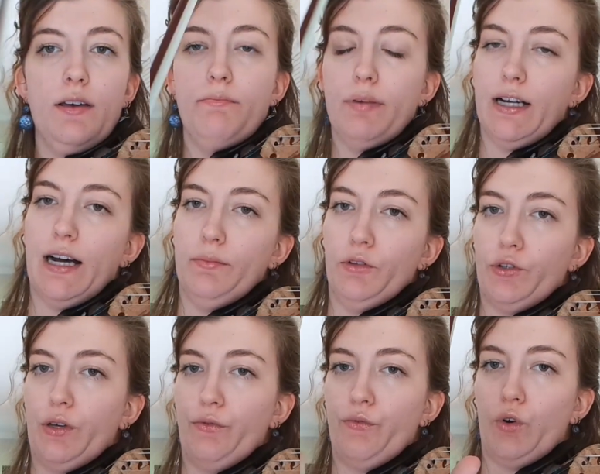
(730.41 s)
But I'm
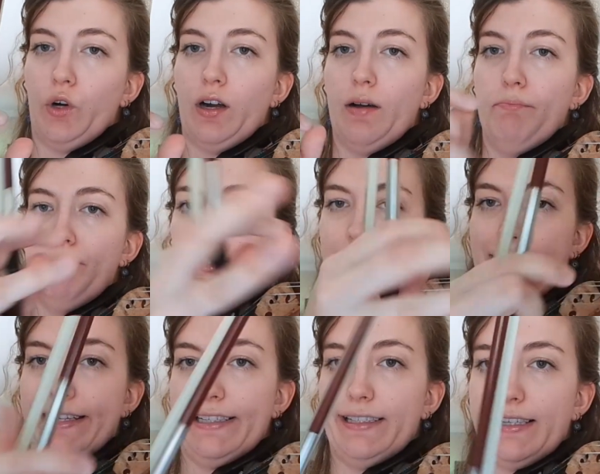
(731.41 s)
looking for a
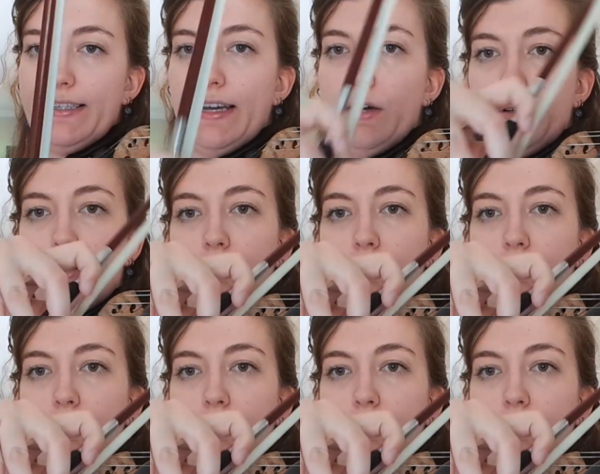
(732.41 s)
blend in the sound.